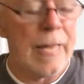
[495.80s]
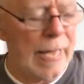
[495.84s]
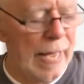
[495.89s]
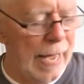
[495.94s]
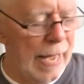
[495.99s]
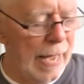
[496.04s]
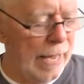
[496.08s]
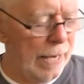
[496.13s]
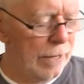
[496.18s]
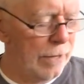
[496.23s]

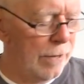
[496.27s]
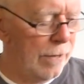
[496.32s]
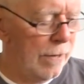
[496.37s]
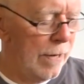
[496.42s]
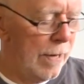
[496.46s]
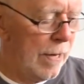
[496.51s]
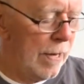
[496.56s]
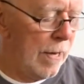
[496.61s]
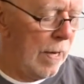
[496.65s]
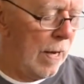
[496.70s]
And
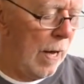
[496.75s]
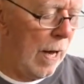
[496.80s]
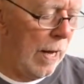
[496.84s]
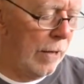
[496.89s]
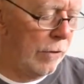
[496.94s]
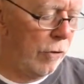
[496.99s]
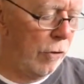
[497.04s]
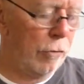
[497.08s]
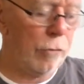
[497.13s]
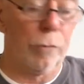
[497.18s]

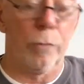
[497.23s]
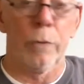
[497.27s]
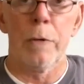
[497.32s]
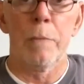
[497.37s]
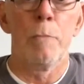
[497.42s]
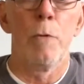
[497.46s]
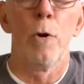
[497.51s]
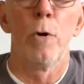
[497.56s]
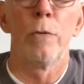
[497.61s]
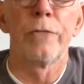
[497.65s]
I just
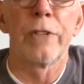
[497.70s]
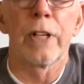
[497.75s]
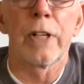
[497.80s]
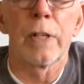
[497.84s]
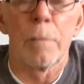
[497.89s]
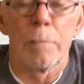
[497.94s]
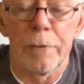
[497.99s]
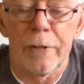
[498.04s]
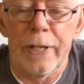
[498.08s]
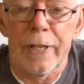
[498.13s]
removed it
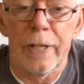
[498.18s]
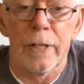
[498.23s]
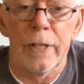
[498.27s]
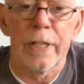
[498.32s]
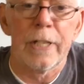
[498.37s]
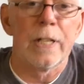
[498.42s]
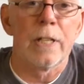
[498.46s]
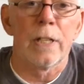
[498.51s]
completely,